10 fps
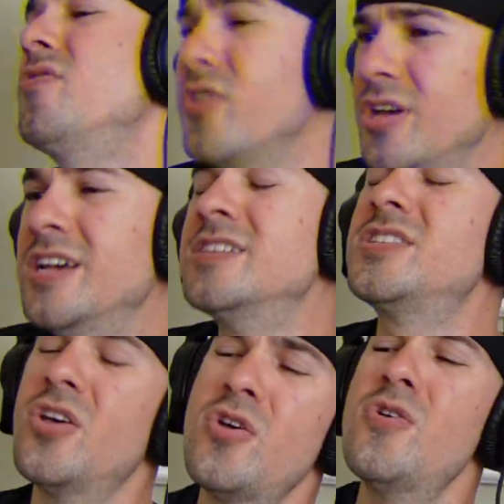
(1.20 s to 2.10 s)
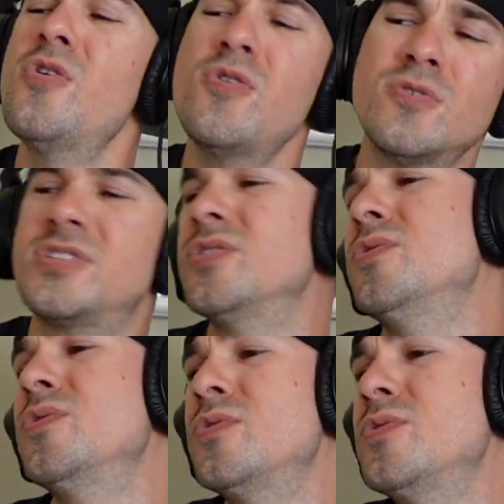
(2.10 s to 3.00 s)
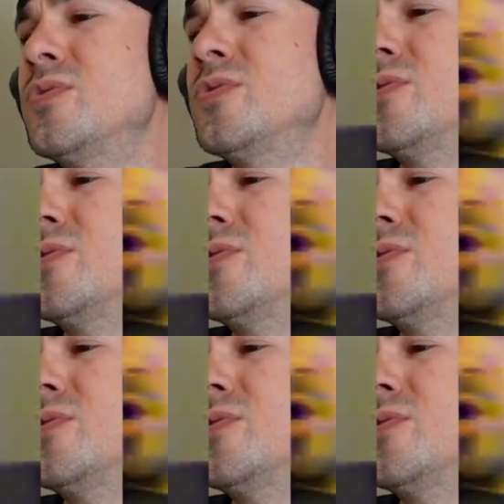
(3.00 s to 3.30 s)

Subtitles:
all wanna be the best like me,